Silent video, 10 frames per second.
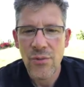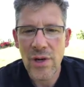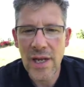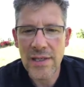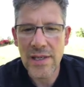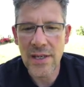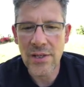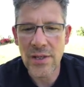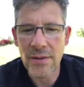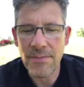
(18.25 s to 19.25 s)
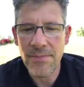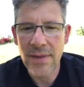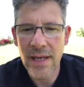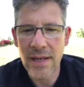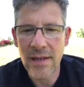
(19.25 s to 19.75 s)
relaxation
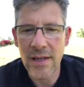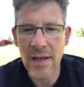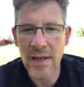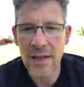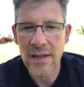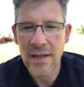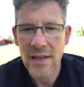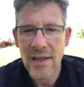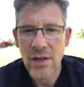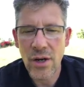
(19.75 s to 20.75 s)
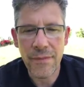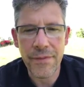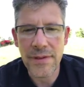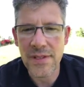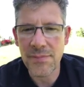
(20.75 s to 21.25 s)
and uh,
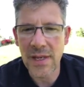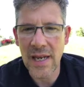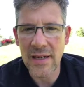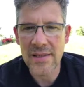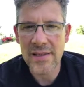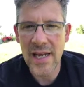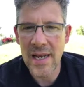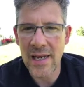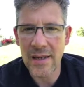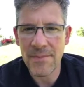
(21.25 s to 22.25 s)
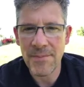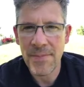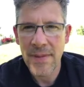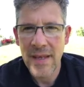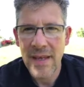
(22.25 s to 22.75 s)
conference has been outstanding
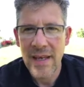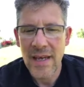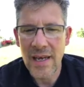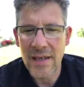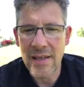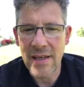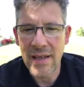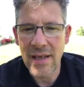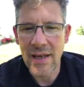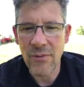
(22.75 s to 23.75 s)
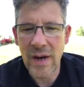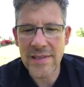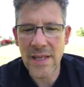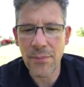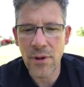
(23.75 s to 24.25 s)
and the uh,
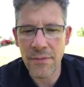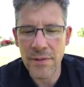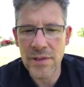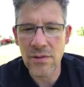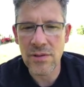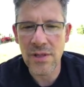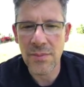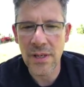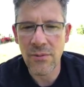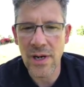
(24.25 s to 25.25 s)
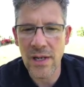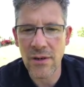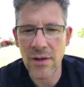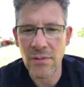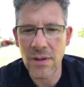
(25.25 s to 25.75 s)
Rise Up conference has also been really
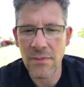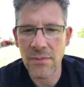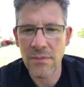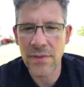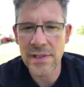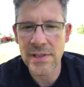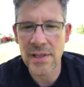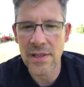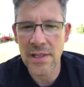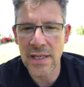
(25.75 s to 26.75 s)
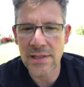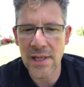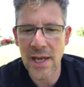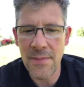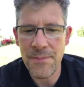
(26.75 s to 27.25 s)
good. We visited it
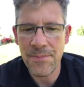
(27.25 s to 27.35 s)
yesterday